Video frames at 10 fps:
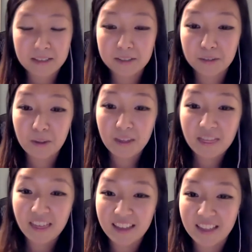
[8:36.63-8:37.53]
so one
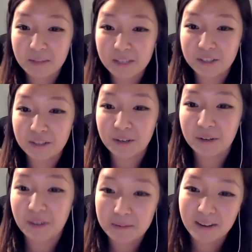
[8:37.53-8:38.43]
thing that we do at
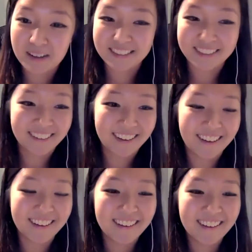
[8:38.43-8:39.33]
Grey Box a lot